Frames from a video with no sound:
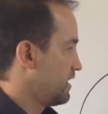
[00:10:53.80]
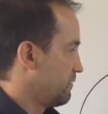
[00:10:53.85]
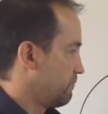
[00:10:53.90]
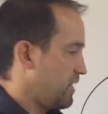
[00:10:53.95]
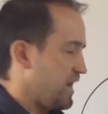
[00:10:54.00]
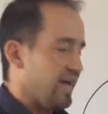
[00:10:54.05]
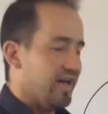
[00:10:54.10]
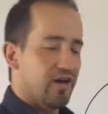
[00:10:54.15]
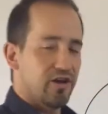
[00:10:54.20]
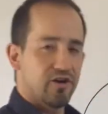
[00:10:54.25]

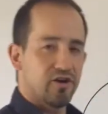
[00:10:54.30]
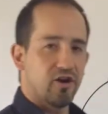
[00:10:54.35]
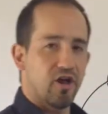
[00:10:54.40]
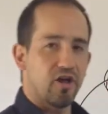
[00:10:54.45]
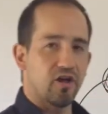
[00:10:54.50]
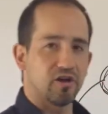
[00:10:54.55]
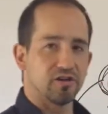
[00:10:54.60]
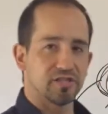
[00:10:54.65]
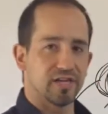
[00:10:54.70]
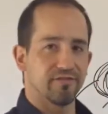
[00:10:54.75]
by
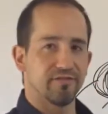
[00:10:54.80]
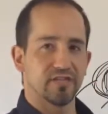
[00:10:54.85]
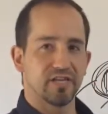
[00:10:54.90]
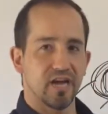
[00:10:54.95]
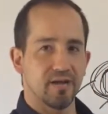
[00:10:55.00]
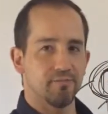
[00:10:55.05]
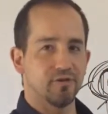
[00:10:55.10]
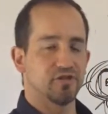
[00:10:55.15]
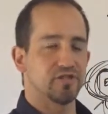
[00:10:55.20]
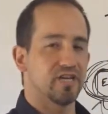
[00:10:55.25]
$100. Every
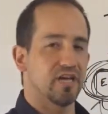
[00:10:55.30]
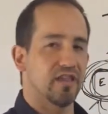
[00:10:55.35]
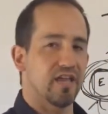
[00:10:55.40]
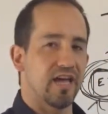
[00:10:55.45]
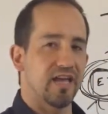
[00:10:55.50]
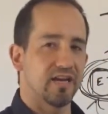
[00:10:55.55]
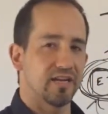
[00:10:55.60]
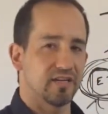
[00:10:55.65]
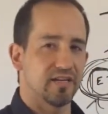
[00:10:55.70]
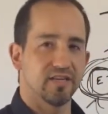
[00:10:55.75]
time you sell
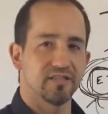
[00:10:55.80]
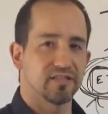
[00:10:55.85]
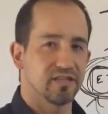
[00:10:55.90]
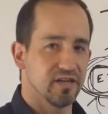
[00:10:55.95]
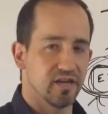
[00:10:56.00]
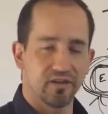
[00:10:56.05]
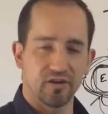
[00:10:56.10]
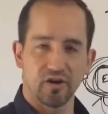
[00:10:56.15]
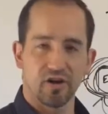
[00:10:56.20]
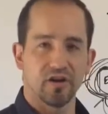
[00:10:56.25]
that, it's
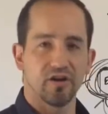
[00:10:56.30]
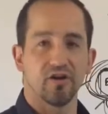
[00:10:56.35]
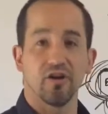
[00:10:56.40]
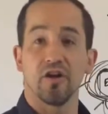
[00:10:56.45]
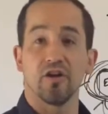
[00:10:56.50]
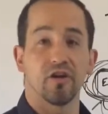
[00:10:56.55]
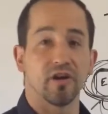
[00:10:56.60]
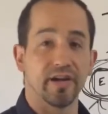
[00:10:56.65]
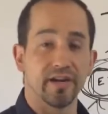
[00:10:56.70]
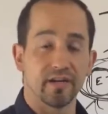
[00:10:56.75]
another
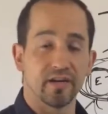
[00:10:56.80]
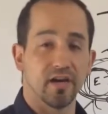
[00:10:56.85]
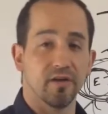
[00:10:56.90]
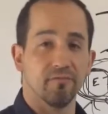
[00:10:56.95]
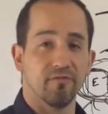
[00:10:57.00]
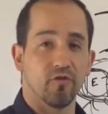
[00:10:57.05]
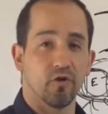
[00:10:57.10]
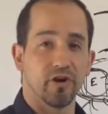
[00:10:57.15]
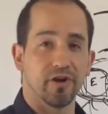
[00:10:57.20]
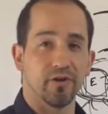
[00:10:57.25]
$100 income
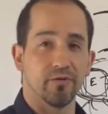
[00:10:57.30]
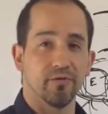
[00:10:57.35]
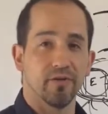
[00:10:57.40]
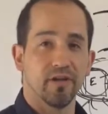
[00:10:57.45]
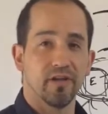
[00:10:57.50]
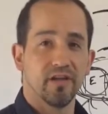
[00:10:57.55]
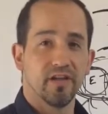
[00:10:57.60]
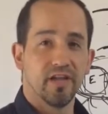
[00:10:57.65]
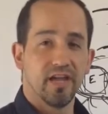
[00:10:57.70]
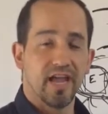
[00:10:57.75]
for you.
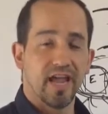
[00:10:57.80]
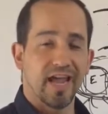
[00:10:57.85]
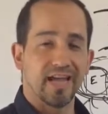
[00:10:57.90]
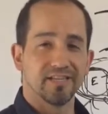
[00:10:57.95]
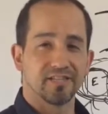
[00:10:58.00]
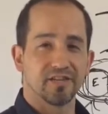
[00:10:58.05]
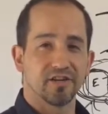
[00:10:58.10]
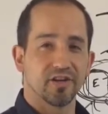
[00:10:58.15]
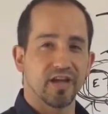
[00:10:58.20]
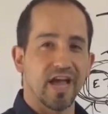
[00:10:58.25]
And
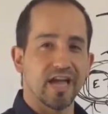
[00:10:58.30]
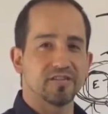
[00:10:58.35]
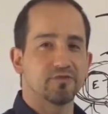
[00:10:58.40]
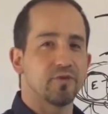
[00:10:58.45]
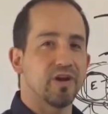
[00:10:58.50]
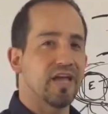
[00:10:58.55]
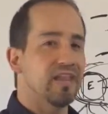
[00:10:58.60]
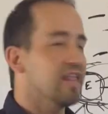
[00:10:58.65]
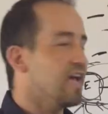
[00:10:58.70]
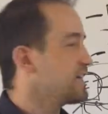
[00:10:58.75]
so, guys,
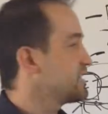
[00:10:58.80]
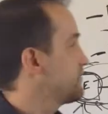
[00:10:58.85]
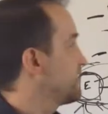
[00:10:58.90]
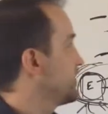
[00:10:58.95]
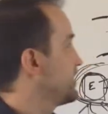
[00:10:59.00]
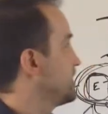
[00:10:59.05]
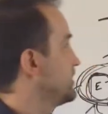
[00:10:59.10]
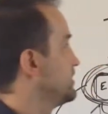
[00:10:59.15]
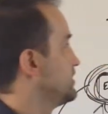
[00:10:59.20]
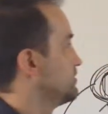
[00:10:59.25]
what I'd like for
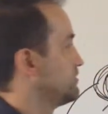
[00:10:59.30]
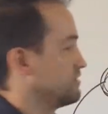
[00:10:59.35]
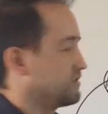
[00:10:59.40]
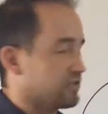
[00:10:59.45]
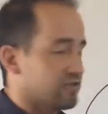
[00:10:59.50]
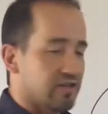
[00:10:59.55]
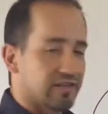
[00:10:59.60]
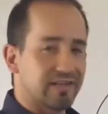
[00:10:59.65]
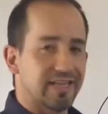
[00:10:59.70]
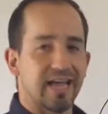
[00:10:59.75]
you to do is
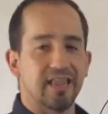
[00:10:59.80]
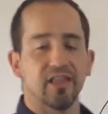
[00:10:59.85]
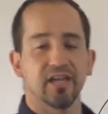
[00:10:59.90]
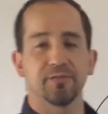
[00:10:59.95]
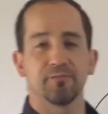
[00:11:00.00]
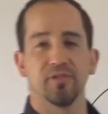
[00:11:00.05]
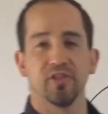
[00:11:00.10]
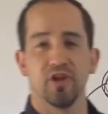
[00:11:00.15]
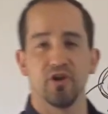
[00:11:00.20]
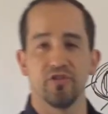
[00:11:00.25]
click that
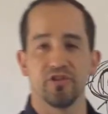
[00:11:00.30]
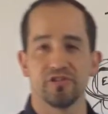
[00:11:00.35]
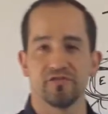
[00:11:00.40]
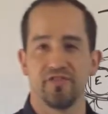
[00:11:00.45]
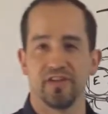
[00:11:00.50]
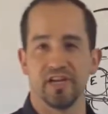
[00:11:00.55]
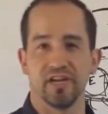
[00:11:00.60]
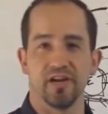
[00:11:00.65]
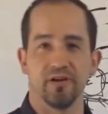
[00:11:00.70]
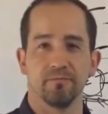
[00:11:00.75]
link below this
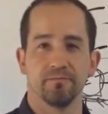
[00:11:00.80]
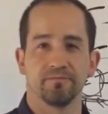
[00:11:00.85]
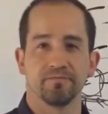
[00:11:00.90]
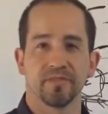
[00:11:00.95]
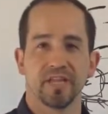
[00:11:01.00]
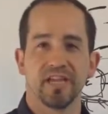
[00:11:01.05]
video,